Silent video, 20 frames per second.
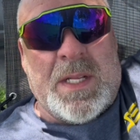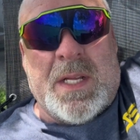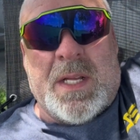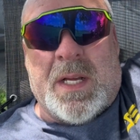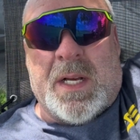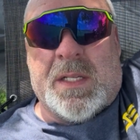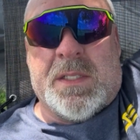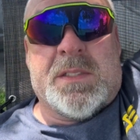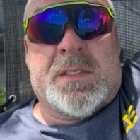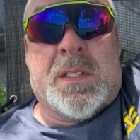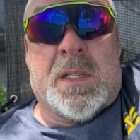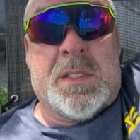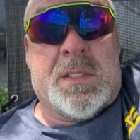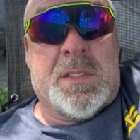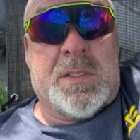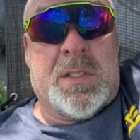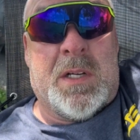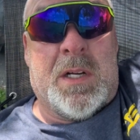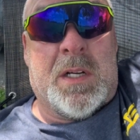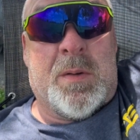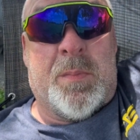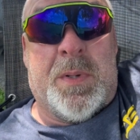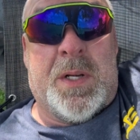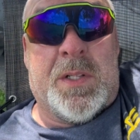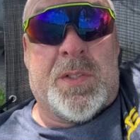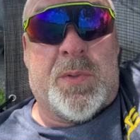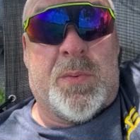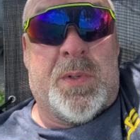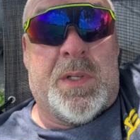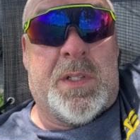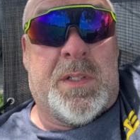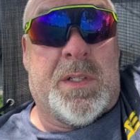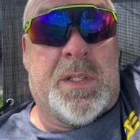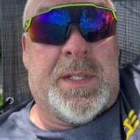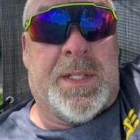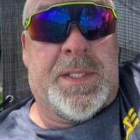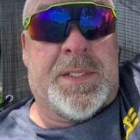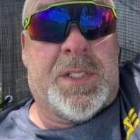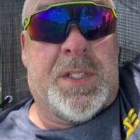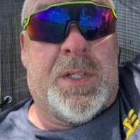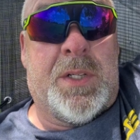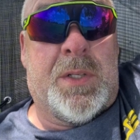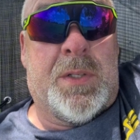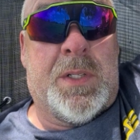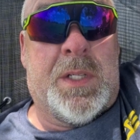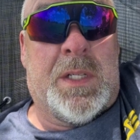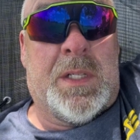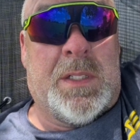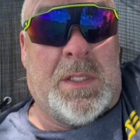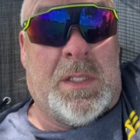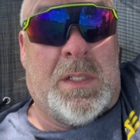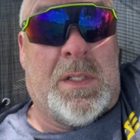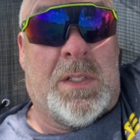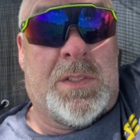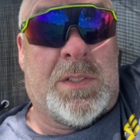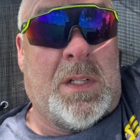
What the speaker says: I just like to talk about the weather and get to know you. And there's a